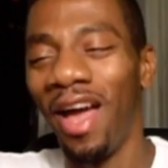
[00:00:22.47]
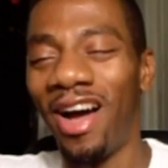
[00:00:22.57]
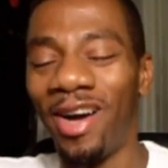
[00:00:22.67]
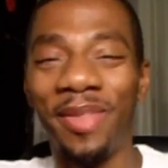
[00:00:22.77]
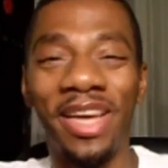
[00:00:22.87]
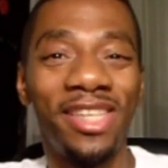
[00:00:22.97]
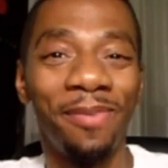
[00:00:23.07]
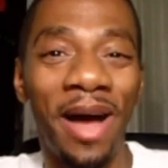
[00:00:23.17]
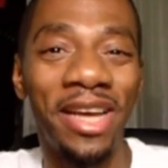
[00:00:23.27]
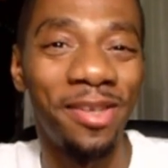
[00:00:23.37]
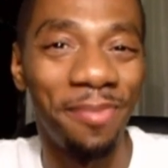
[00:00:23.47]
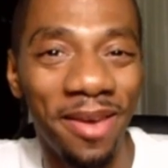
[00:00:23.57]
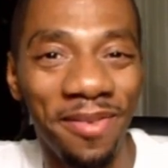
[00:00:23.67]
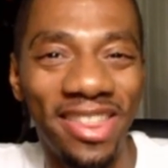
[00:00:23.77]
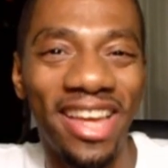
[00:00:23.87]
Thanks to Pasta
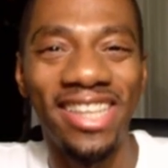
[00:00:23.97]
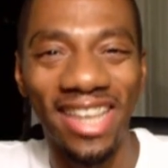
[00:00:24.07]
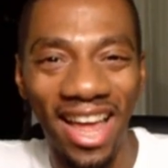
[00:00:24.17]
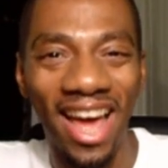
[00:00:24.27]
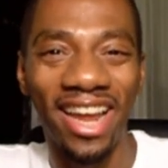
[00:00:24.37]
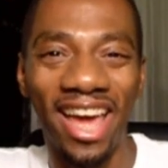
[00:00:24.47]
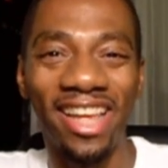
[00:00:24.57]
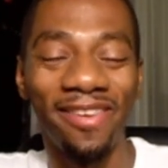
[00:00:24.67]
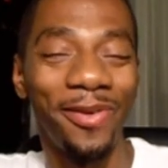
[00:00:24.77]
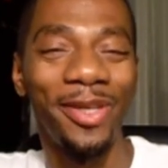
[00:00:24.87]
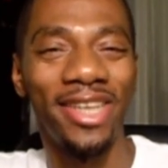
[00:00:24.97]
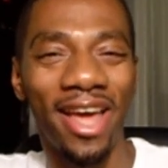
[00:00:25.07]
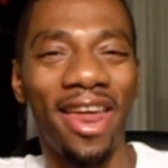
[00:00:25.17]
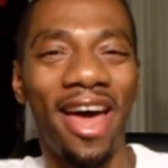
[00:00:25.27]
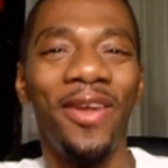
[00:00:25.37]
Baby, thanks a lot. I got to give you a
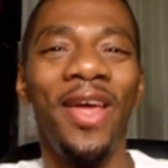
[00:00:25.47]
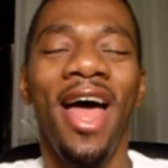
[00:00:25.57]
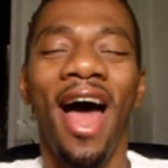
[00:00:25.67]
shout out.